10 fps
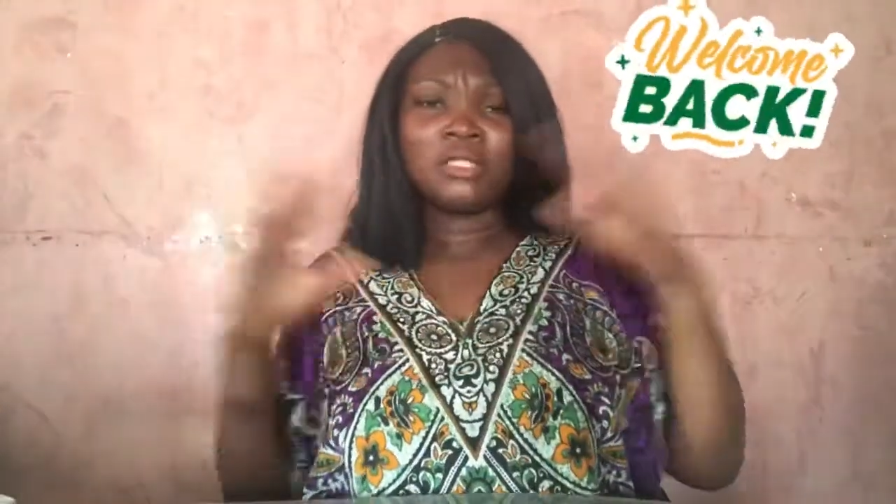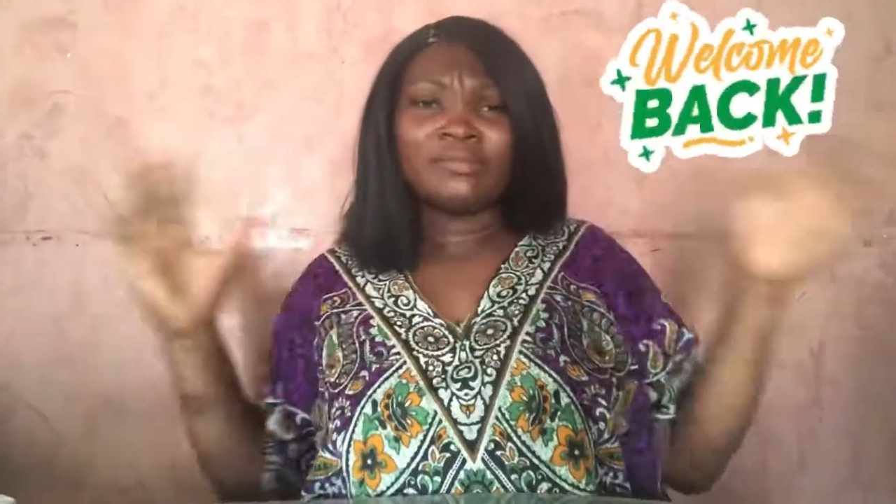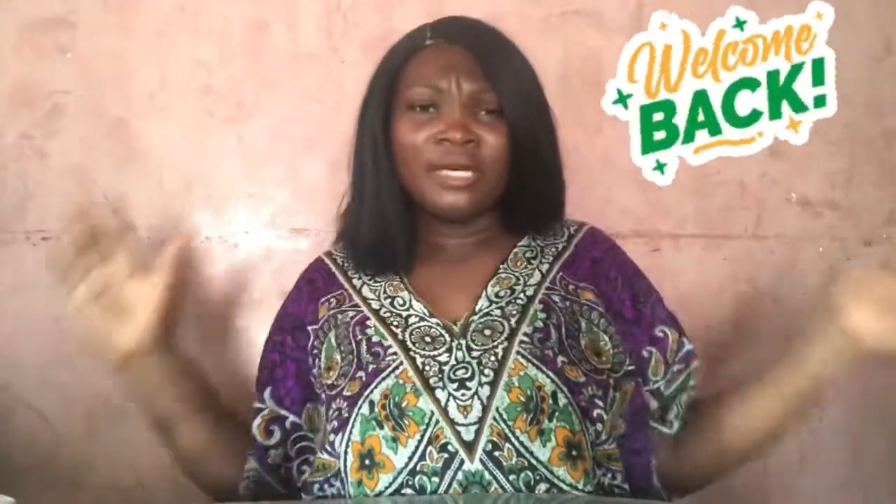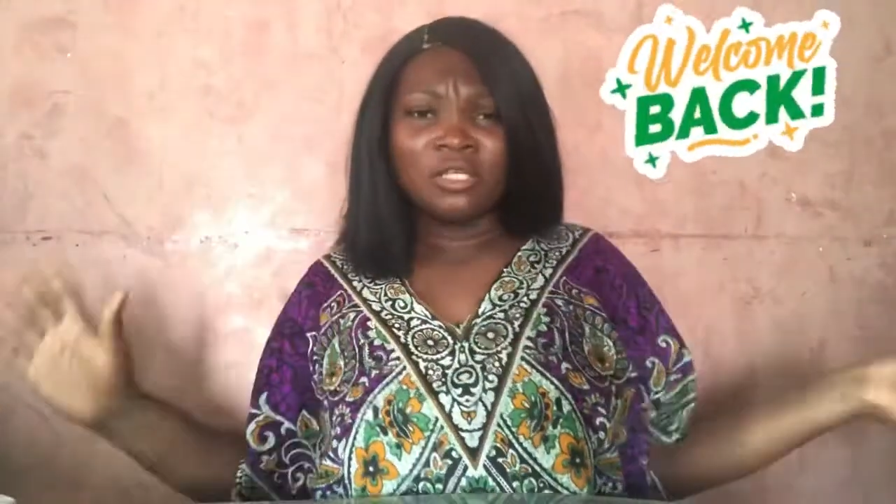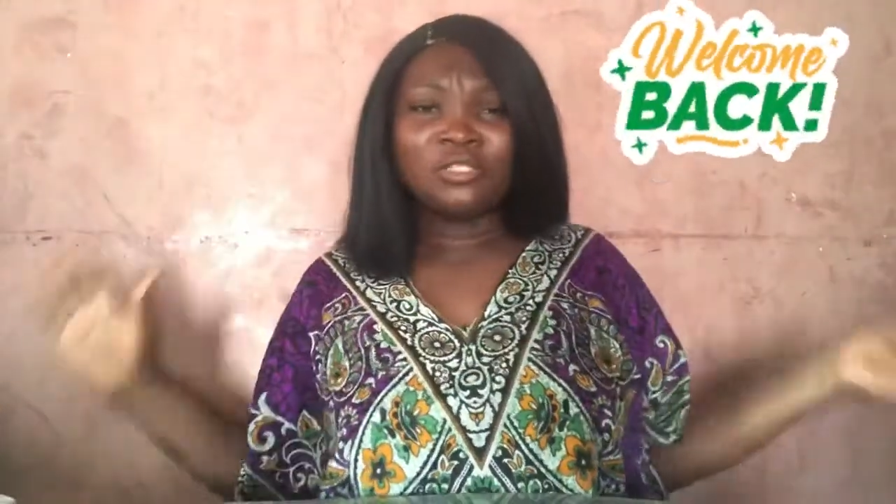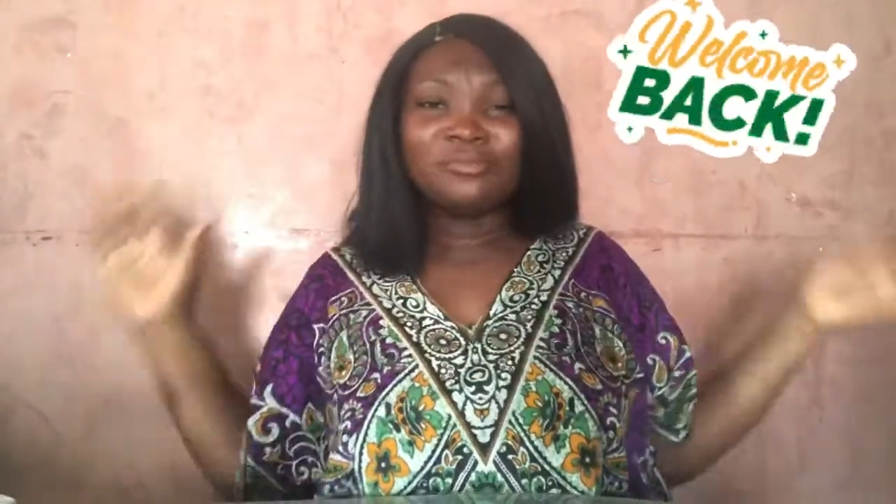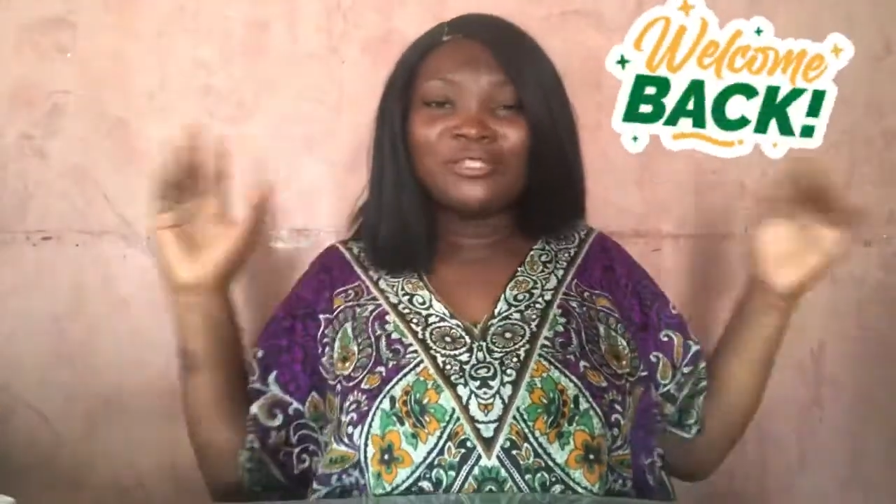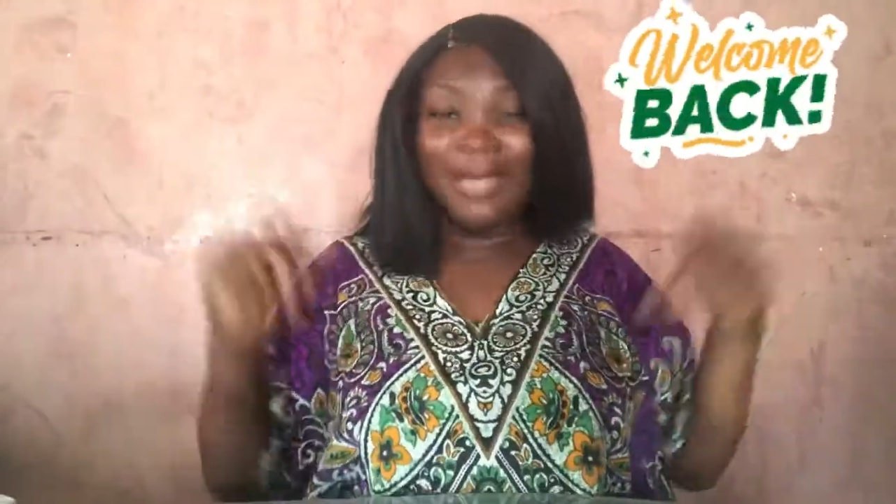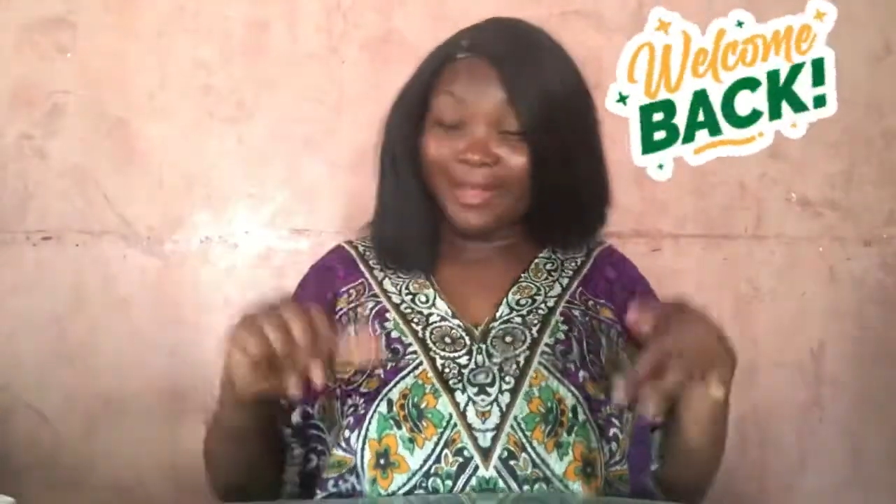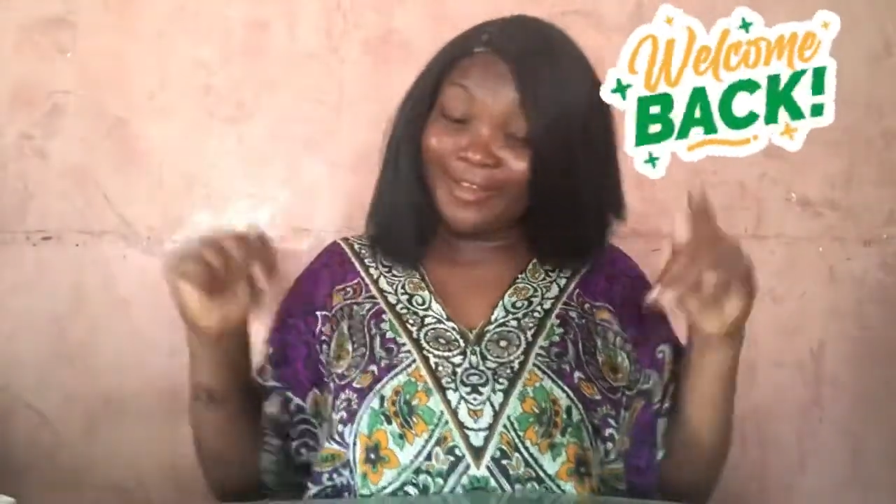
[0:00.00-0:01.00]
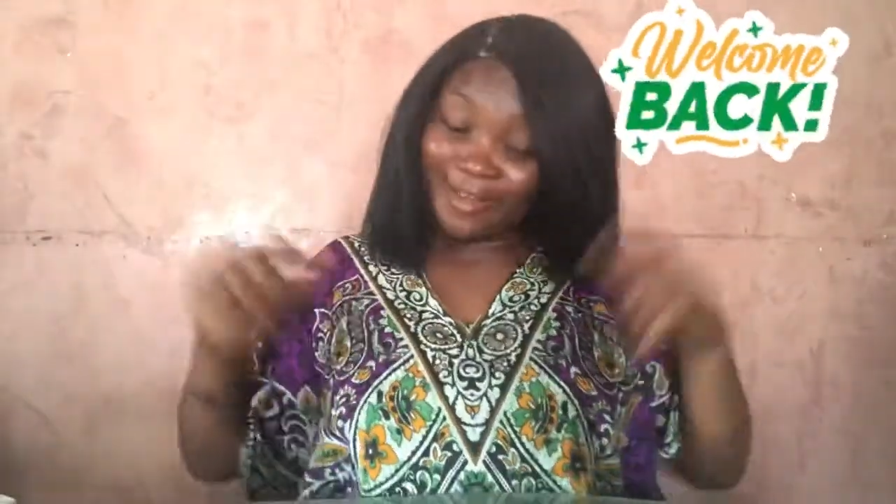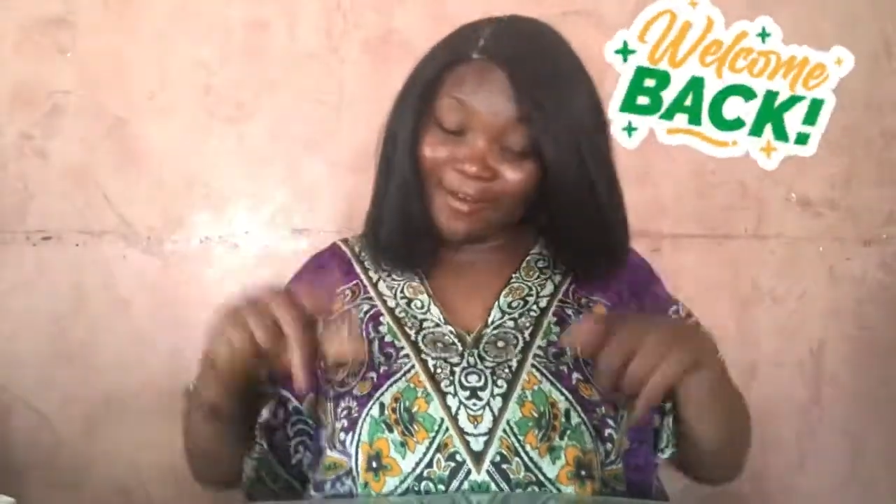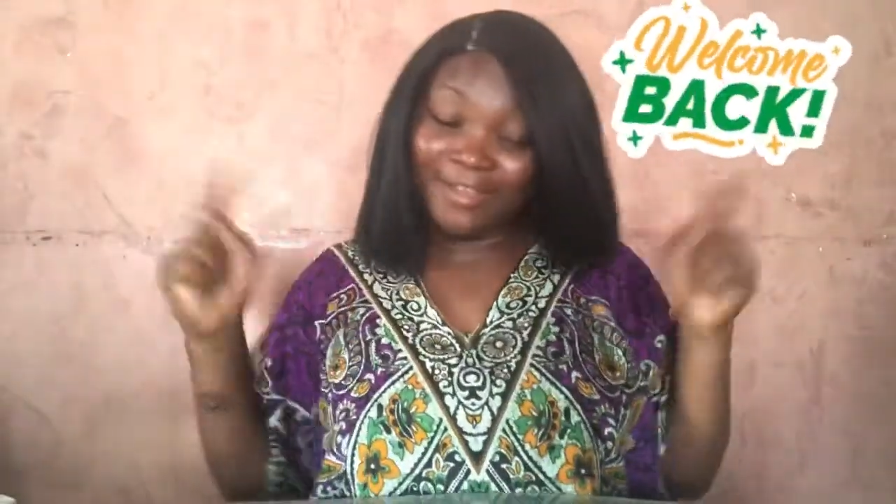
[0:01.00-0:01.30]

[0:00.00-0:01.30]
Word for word: to my youtube channel